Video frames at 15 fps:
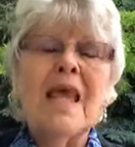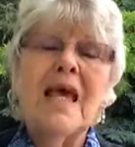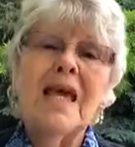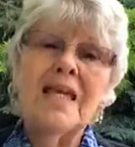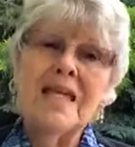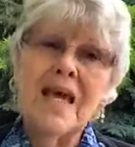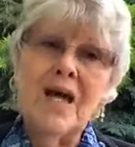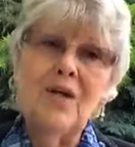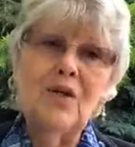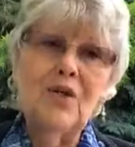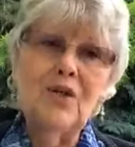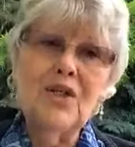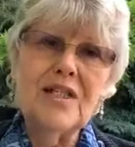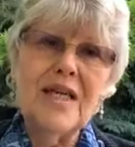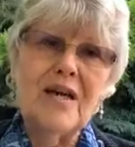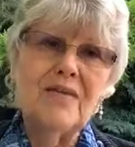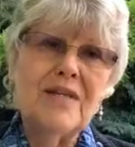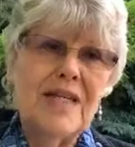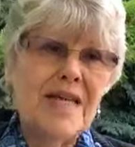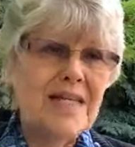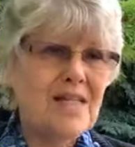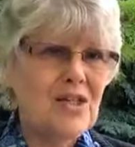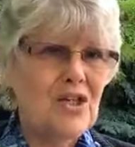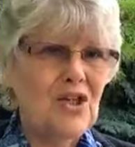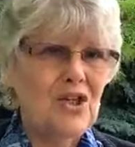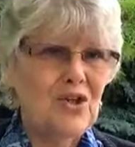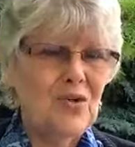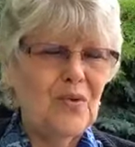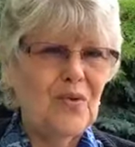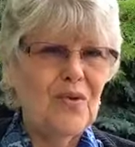And now look down next to
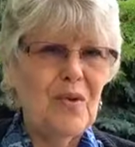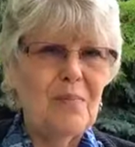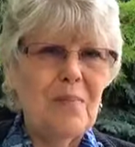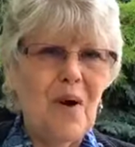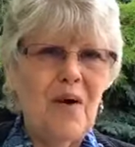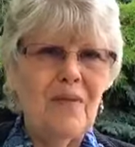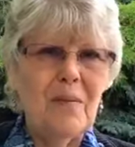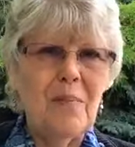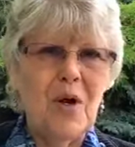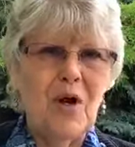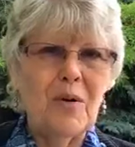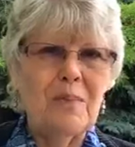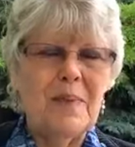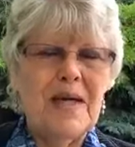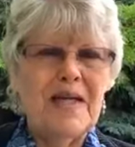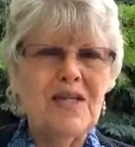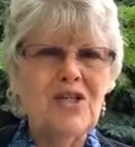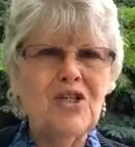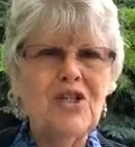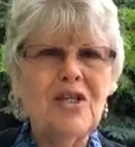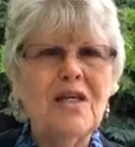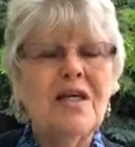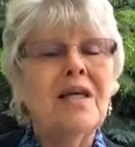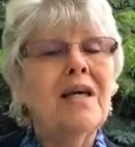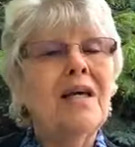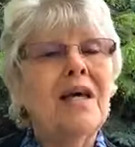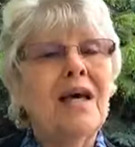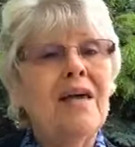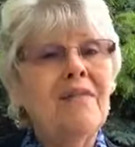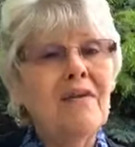you in the, on the park bench,
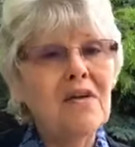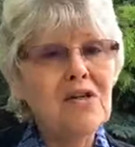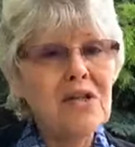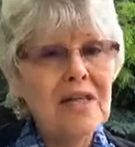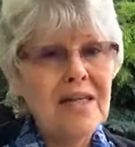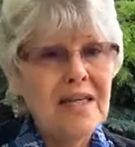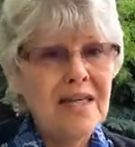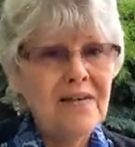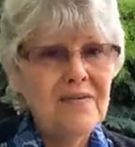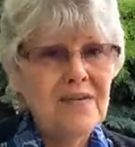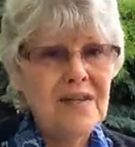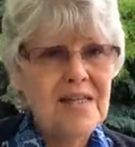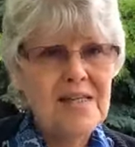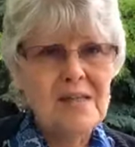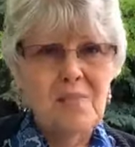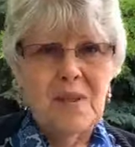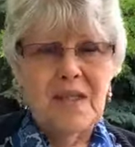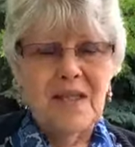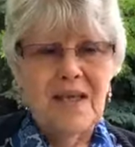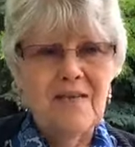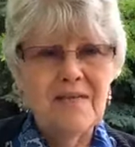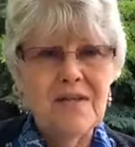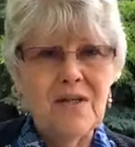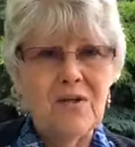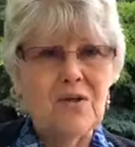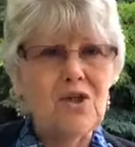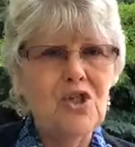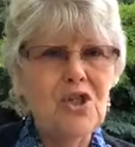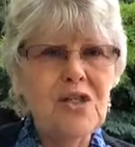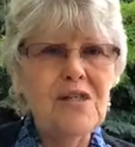and there's a gift that's been left here
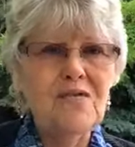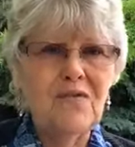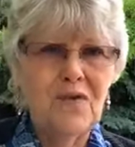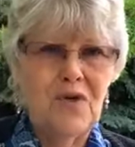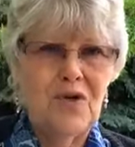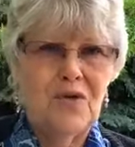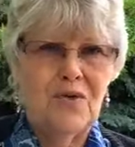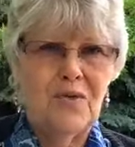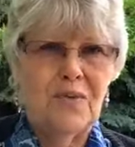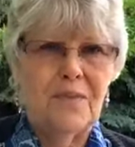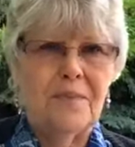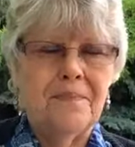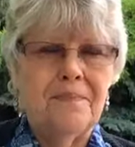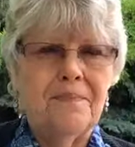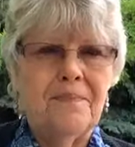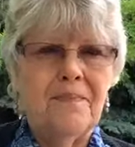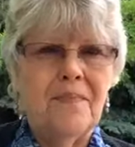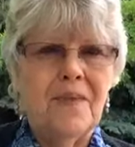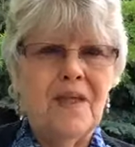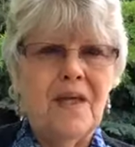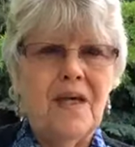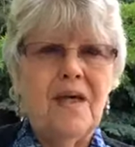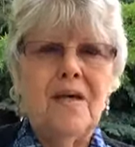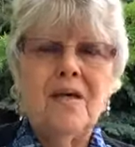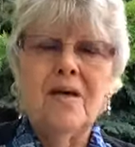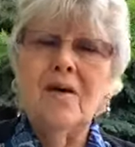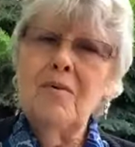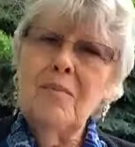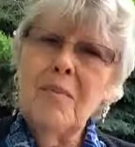just for you. Or